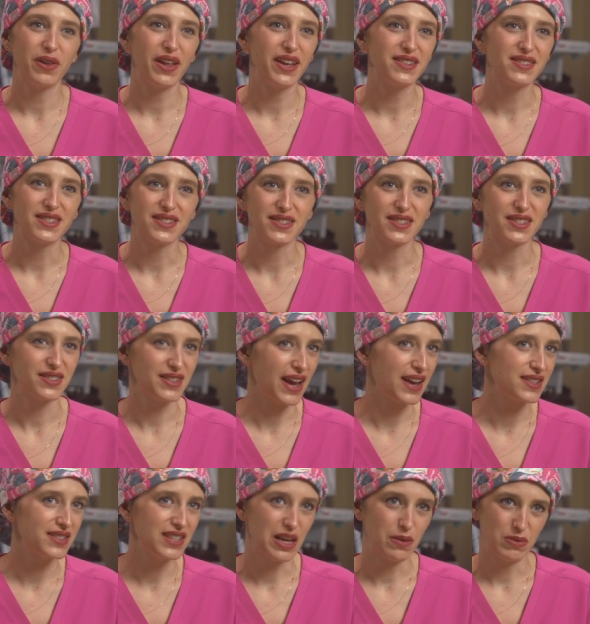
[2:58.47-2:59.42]
placed is the
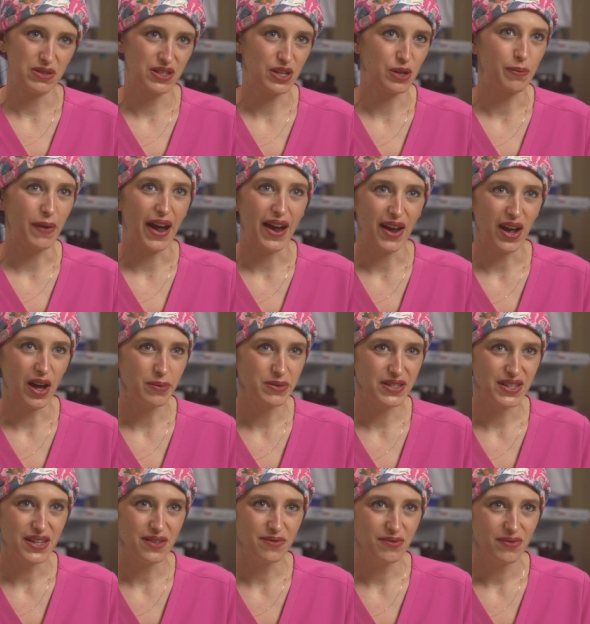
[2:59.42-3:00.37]
exact same as their
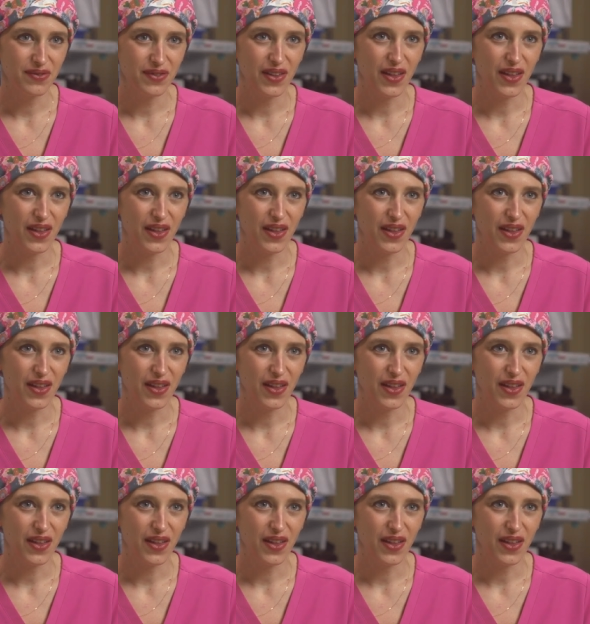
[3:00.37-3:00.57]
biopsy.